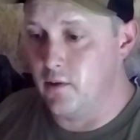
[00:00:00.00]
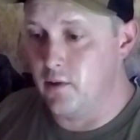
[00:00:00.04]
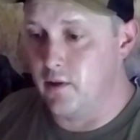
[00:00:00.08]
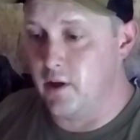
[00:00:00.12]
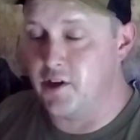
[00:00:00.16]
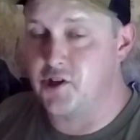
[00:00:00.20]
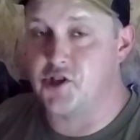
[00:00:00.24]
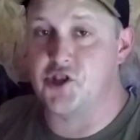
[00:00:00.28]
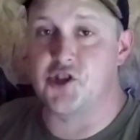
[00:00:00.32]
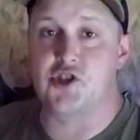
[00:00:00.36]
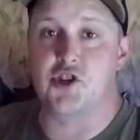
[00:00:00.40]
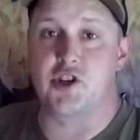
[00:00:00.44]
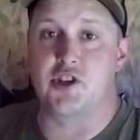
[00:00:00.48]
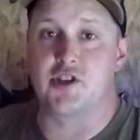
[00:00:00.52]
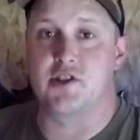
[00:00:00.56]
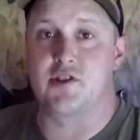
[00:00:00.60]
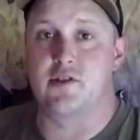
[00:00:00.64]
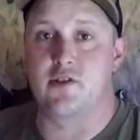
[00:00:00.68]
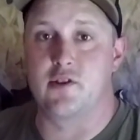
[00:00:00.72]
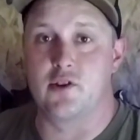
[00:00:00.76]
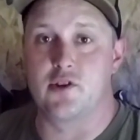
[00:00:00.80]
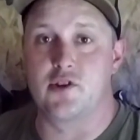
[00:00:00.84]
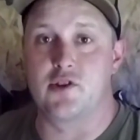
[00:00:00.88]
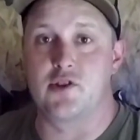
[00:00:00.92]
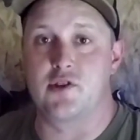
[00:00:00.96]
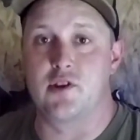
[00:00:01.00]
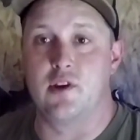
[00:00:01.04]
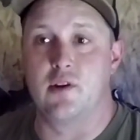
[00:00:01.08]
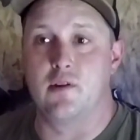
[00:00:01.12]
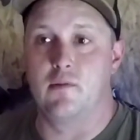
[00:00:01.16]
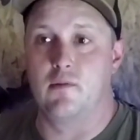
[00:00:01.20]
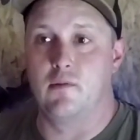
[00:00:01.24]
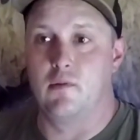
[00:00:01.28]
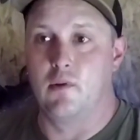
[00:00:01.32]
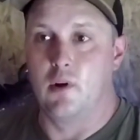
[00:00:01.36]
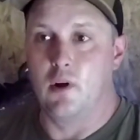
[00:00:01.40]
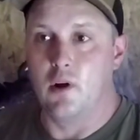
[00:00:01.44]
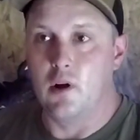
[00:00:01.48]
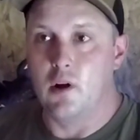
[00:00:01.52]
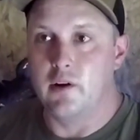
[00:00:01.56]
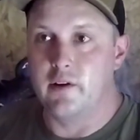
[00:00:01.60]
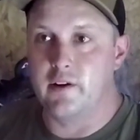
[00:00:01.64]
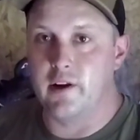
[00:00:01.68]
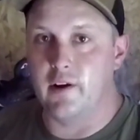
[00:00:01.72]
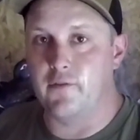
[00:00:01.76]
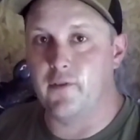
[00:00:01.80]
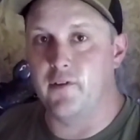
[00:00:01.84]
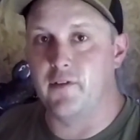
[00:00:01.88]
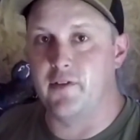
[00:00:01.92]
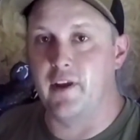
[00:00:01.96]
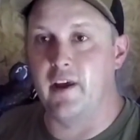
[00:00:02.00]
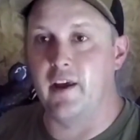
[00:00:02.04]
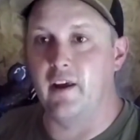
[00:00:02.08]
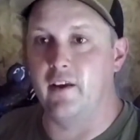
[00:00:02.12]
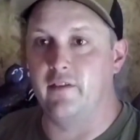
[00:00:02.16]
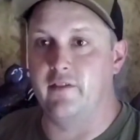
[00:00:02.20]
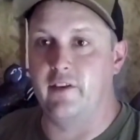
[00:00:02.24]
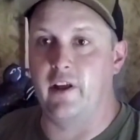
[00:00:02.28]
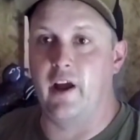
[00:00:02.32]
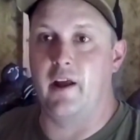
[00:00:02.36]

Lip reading: It's just there's different things